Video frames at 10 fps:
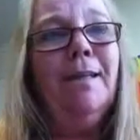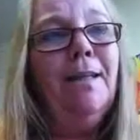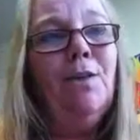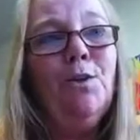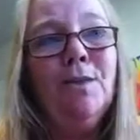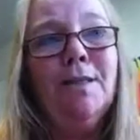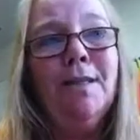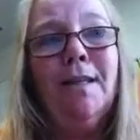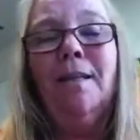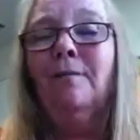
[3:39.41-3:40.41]
then you can
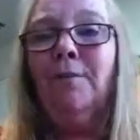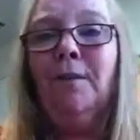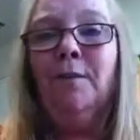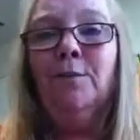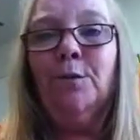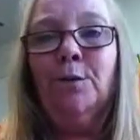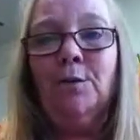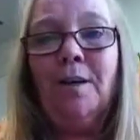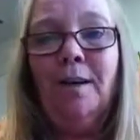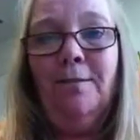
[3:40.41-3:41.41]
see and feel for
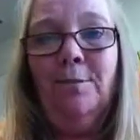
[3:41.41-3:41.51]
yourself